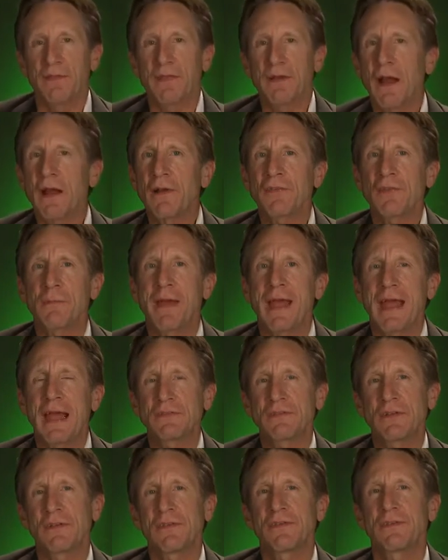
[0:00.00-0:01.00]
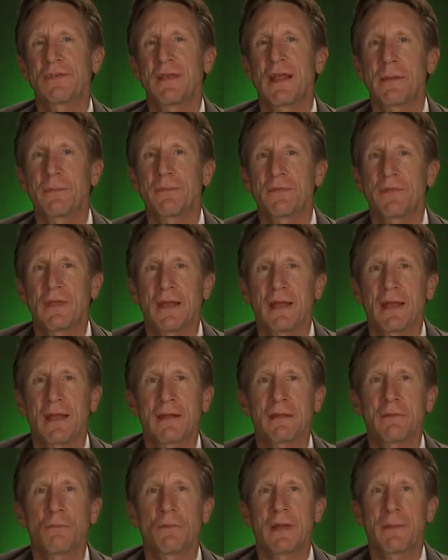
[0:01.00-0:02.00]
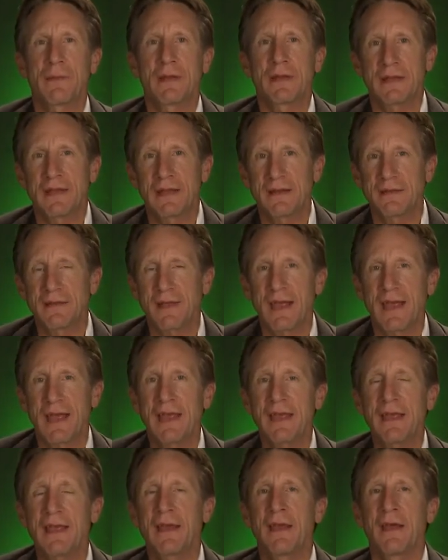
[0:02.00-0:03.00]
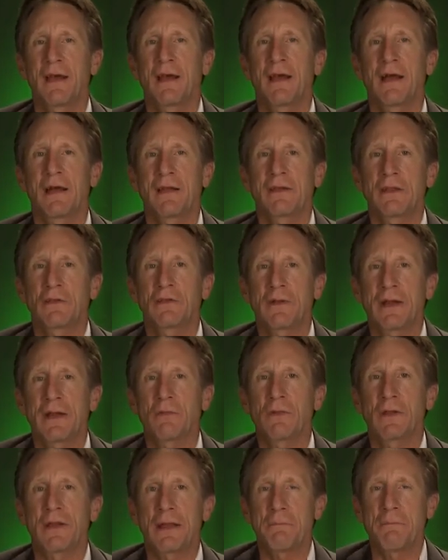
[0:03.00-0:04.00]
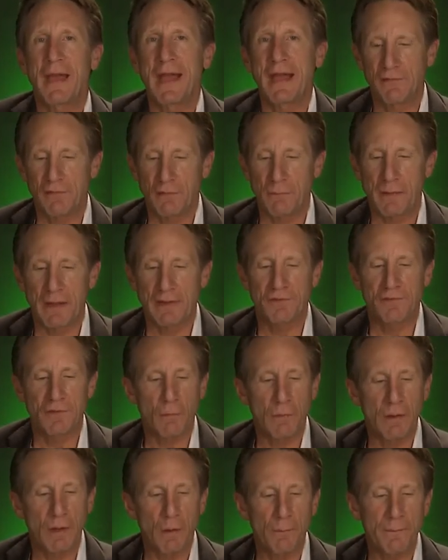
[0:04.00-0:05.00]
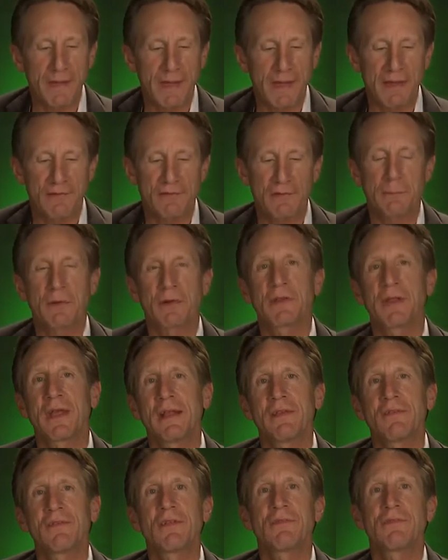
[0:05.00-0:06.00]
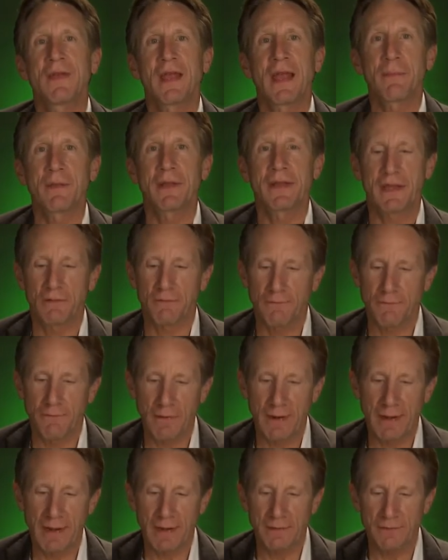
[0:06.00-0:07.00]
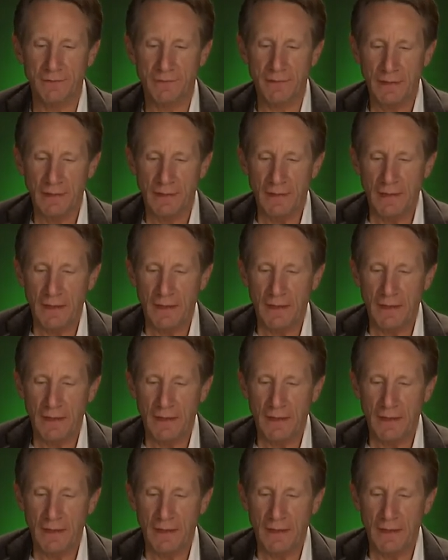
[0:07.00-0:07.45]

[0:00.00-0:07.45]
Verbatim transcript: There are some action steps that women can take uh, to try to really maximize their well-being as it pertains to family and friends.